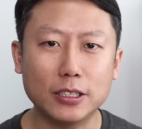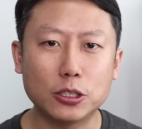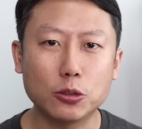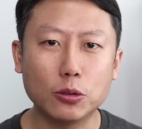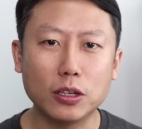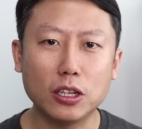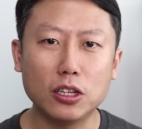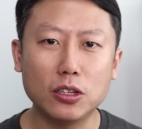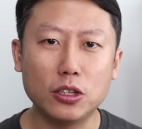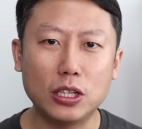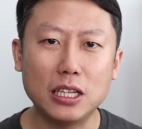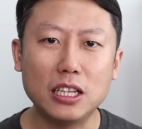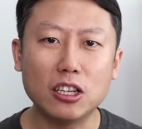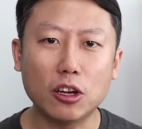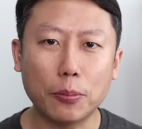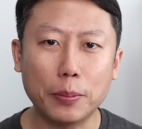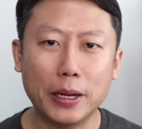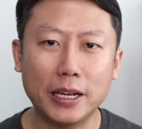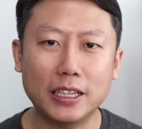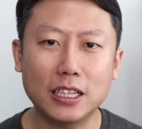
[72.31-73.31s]
So the
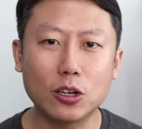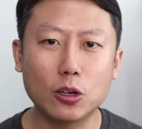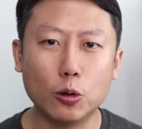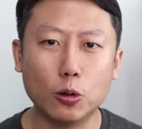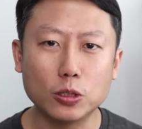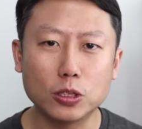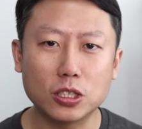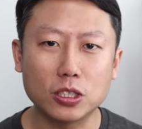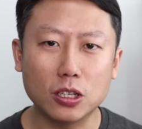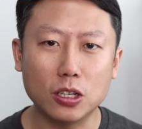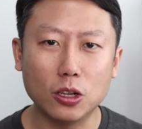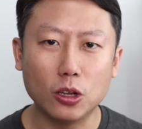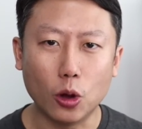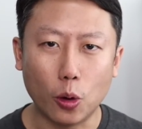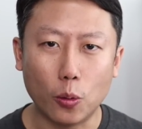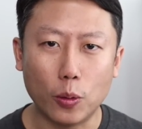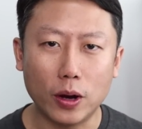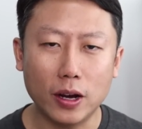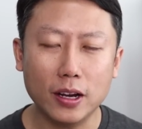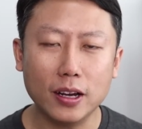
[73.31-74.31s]
denominator goes
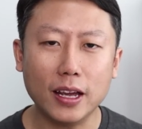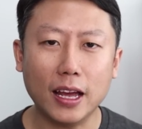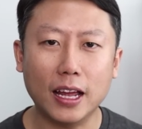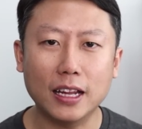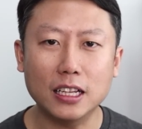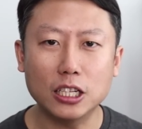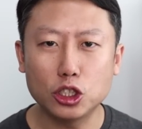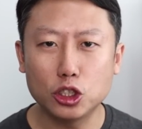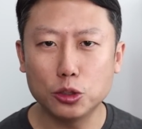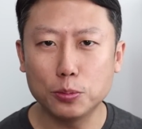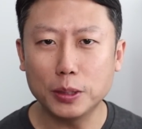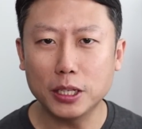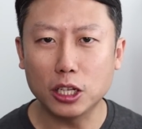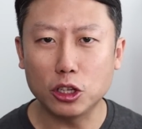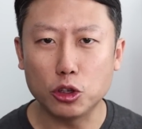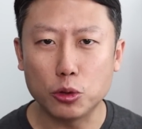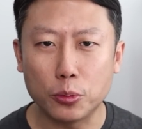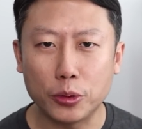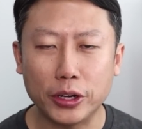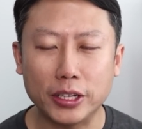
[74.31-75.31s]
lower, and assuming the
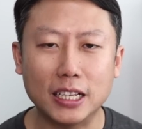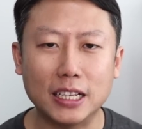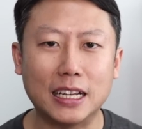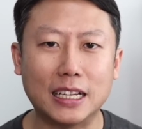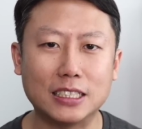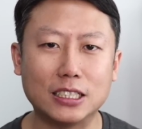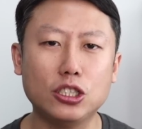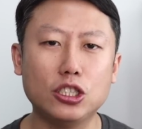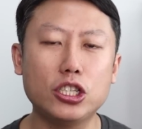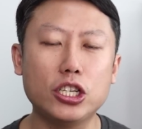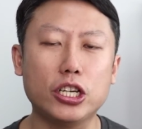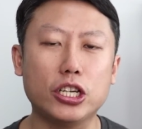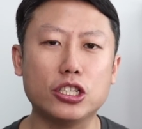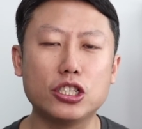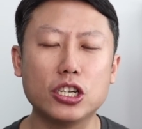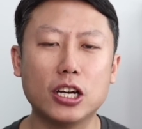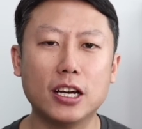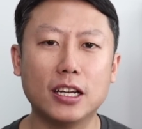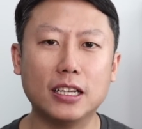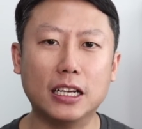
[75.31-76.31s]
numerator doesn't
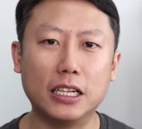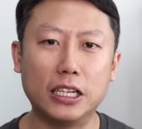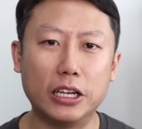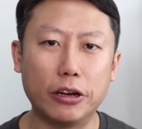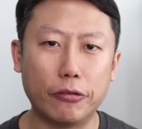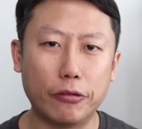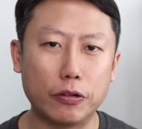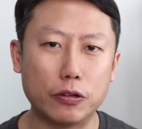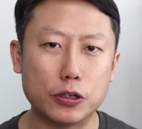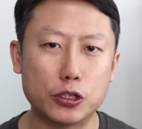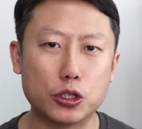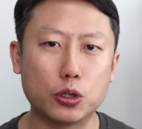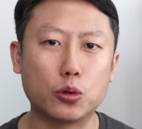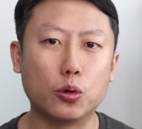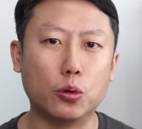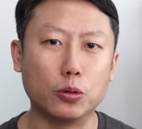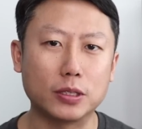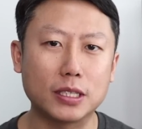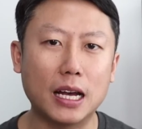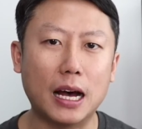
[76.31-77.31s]
change, the gearing ratio
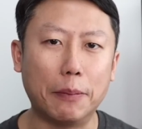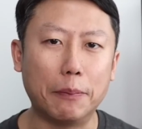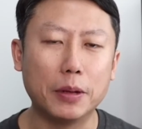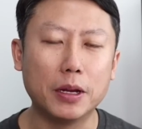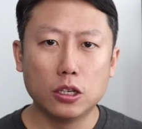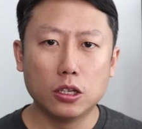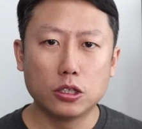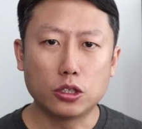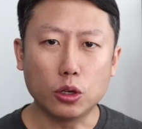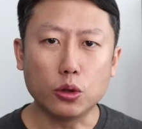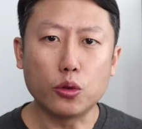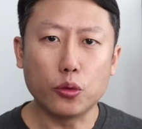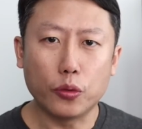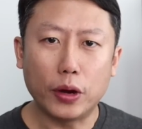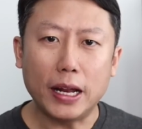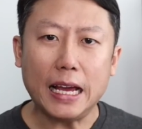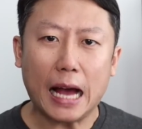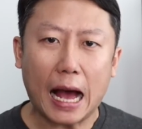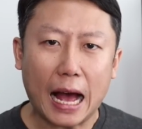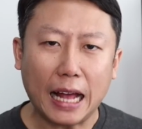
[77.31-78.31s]
goes up. So to
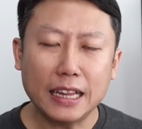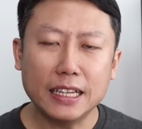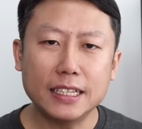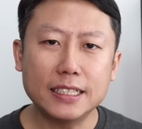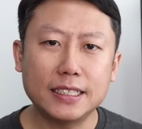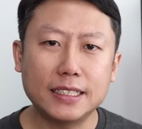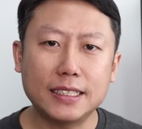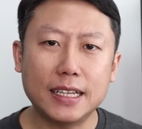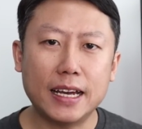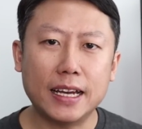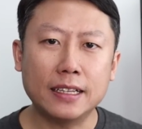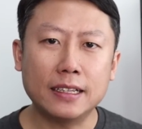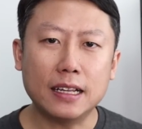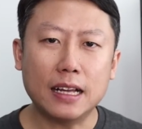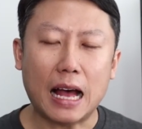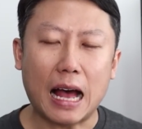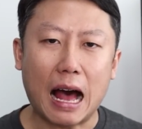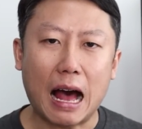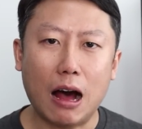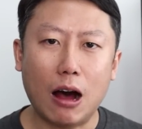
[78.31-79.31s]
really understand
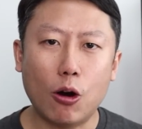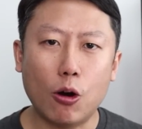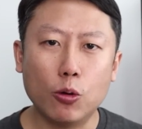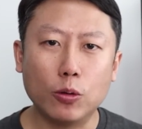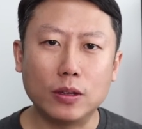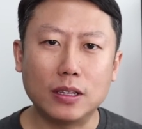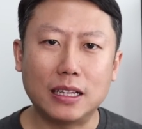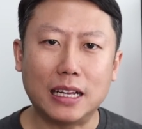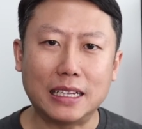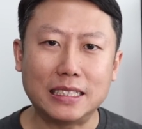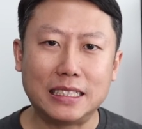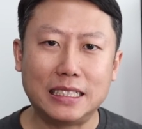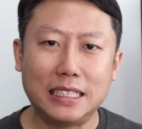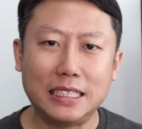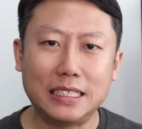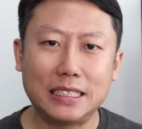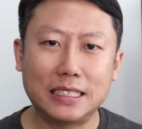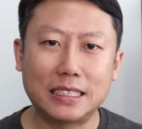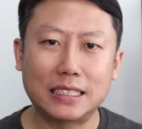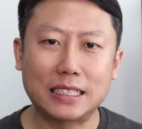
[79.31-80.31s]
how does
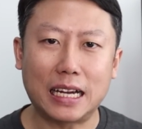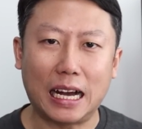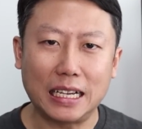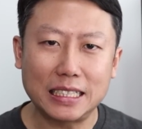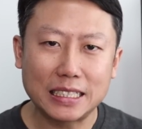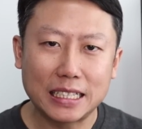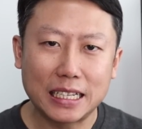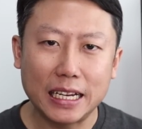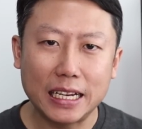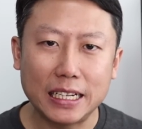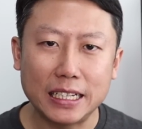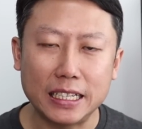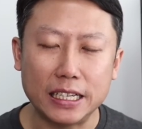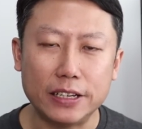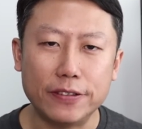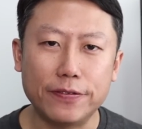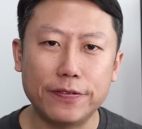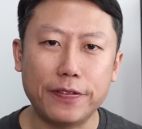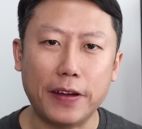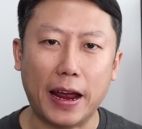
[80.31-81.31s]
this cascading
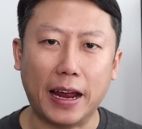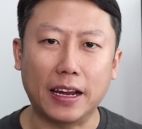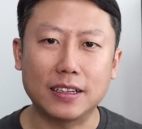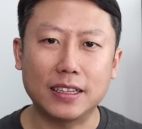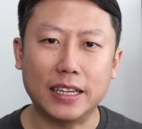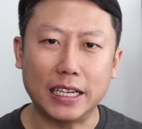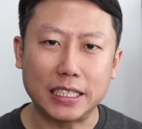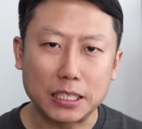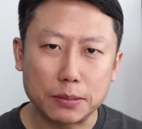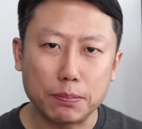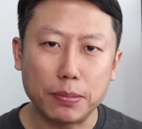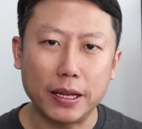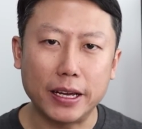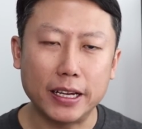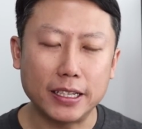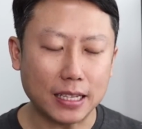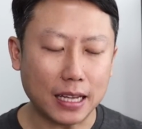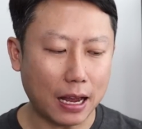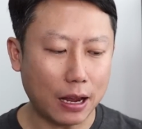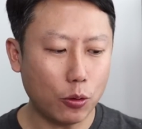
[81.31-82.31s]
effect takes
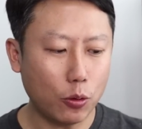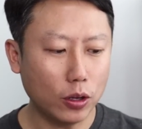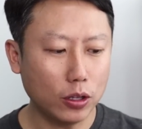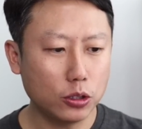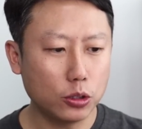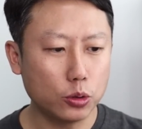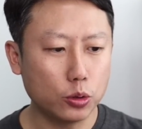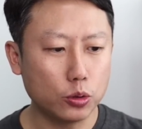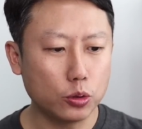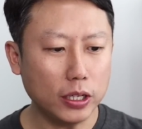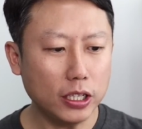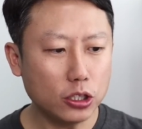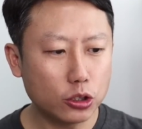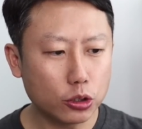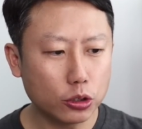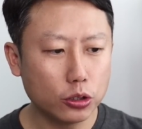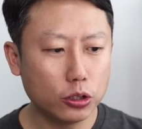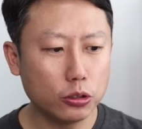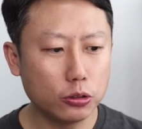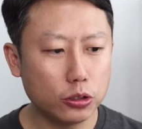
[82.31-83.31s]
place, I want to
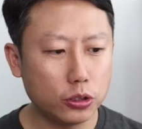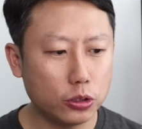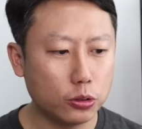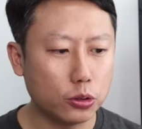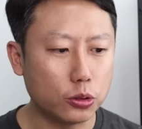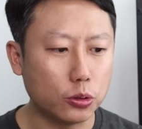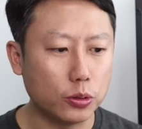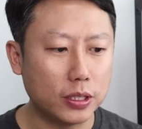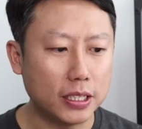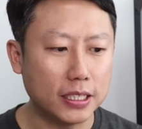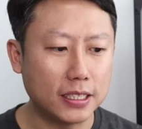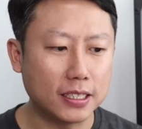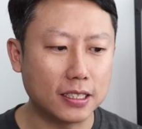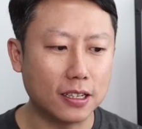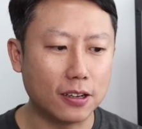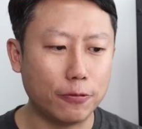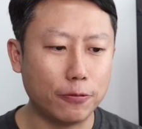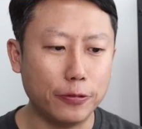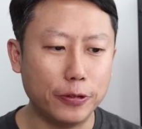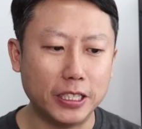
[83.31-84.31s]
introduce you to this
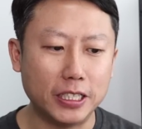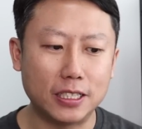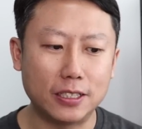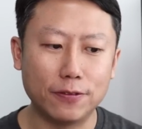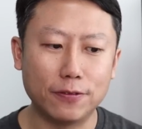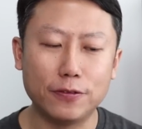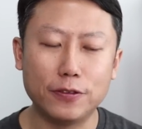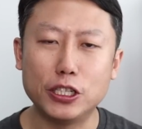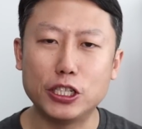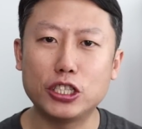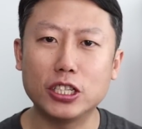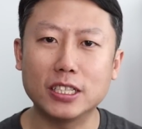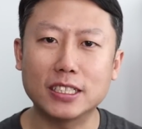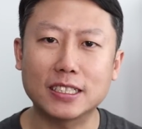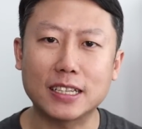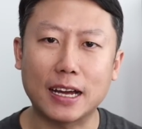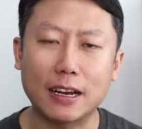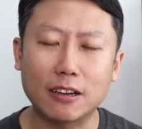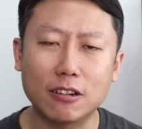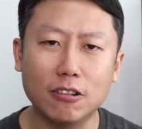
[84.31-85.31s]
REIT's vicious
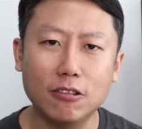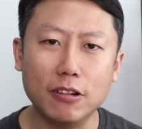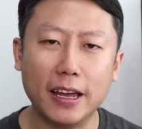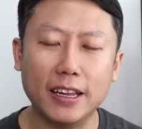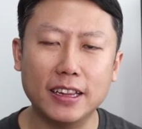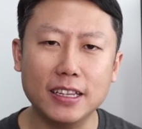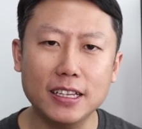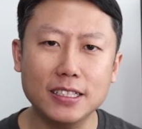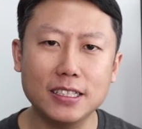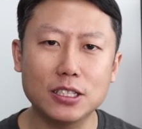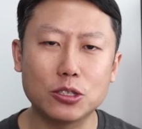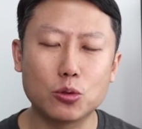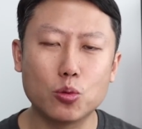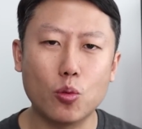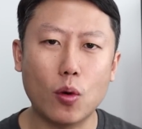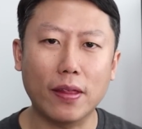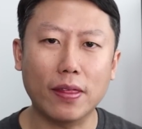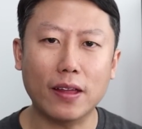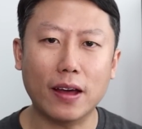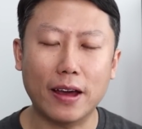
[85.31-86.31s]
cycle, and this is
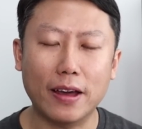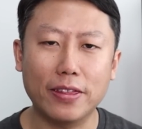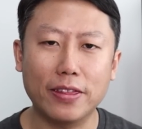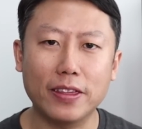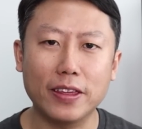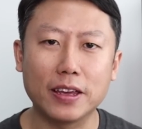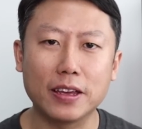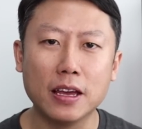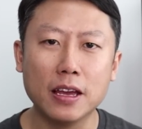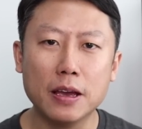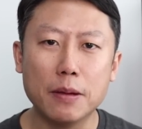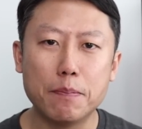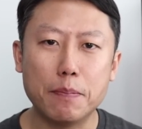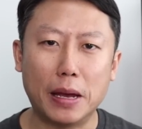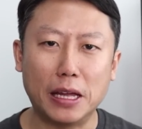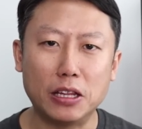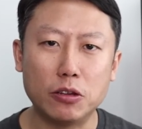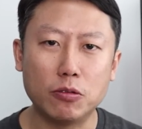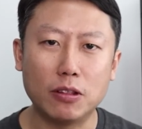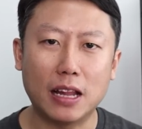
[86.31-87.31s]
what I think
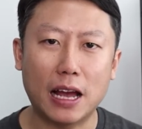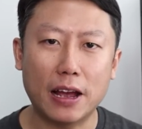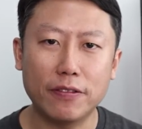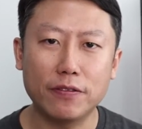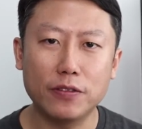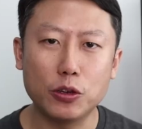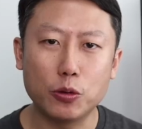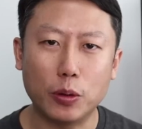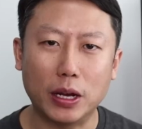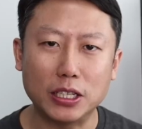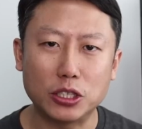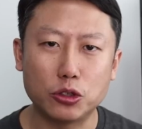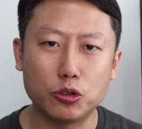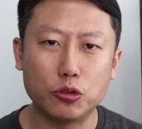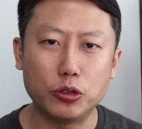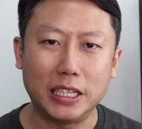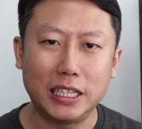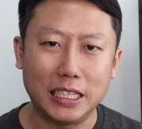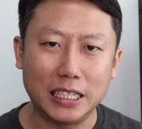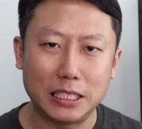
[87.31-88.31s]
Manulife US
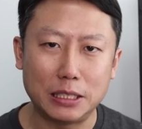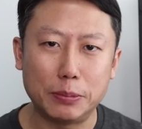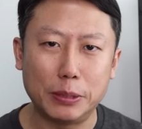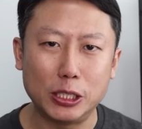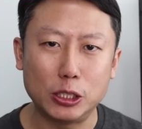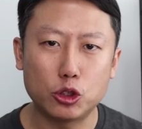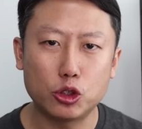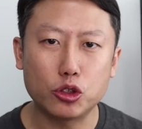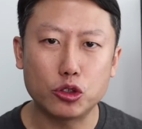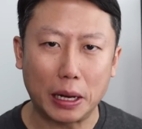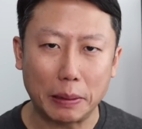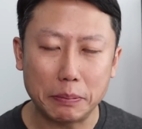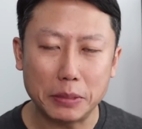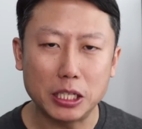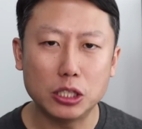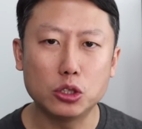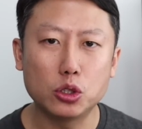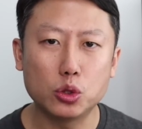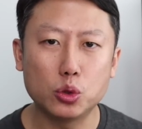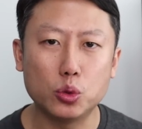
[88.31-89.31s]
REIT is being trapped
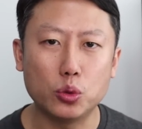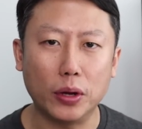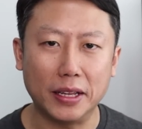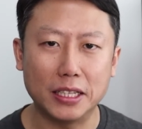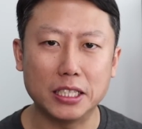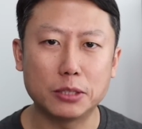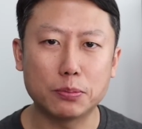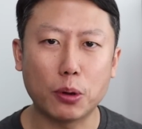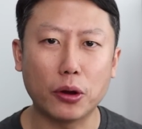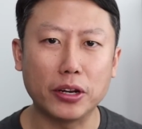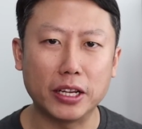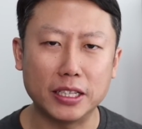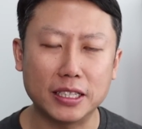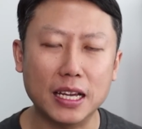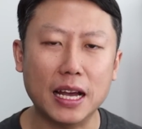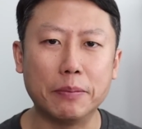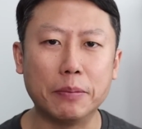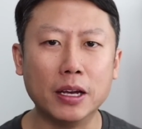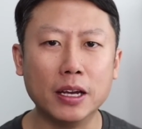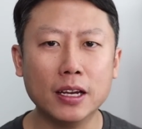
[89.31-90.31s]
into at this point in
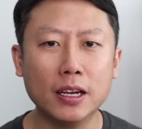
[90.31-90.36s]
time.